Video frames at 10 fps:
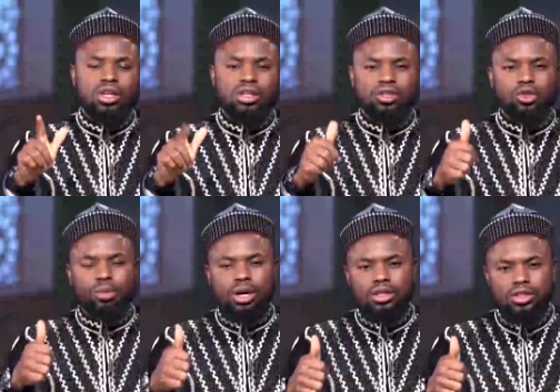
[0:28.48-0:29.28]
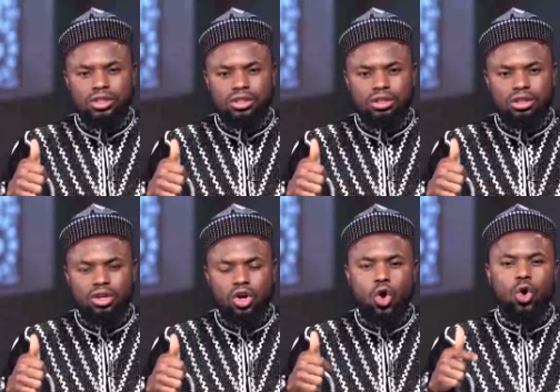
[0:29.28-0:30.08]
either to punish
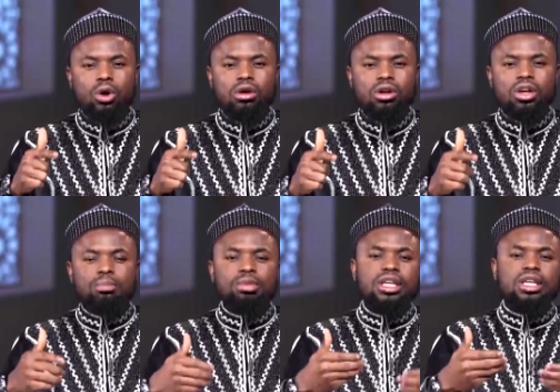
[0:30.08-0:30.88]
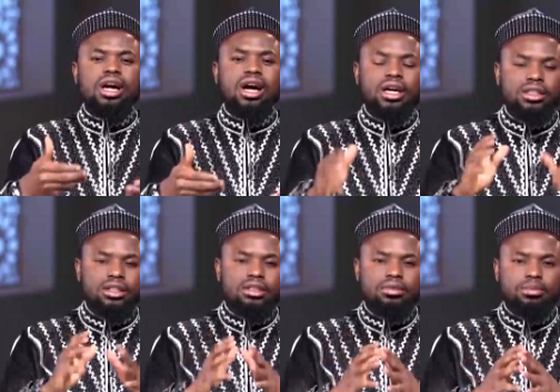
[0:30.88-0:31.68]
or be
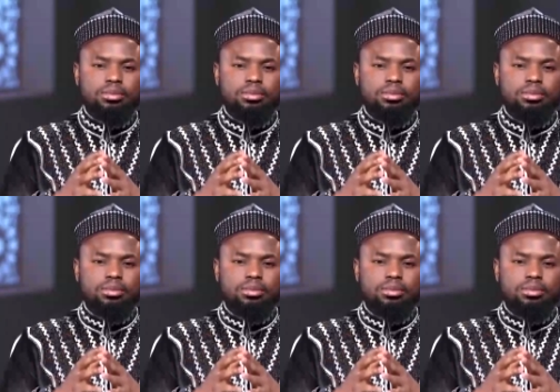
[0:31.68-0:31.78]
kind.